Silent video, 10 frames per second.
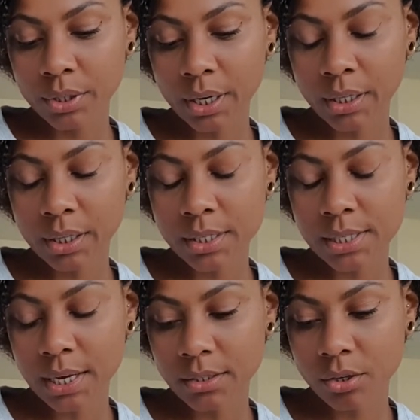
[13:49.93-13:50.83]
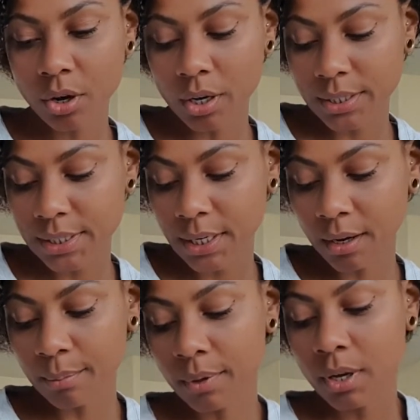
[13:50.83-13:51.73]
and this has caused
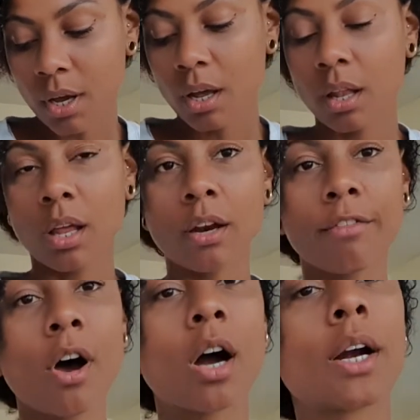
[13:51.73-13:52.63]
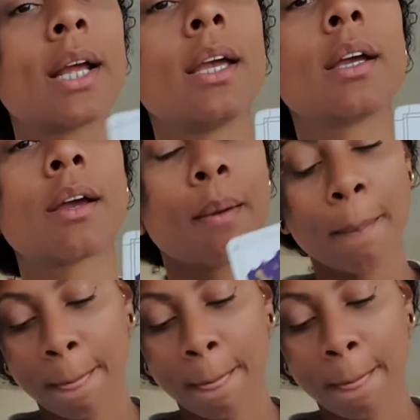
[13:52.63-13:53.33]
them a lot of heartache